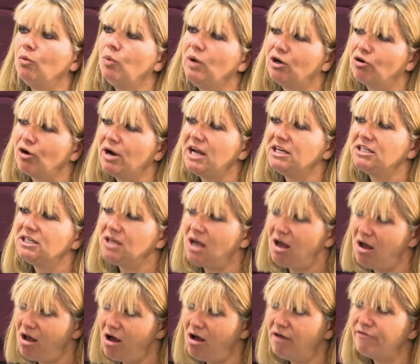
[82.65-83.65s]
We created a
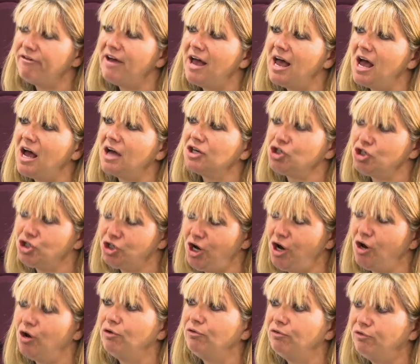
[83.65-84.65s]
half-hour
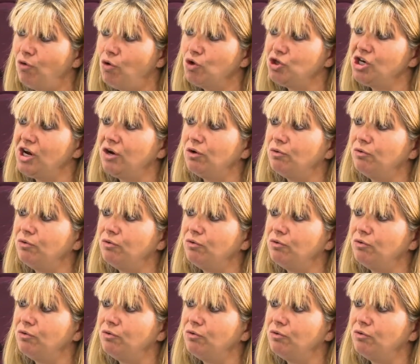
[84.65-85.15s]
show for Channel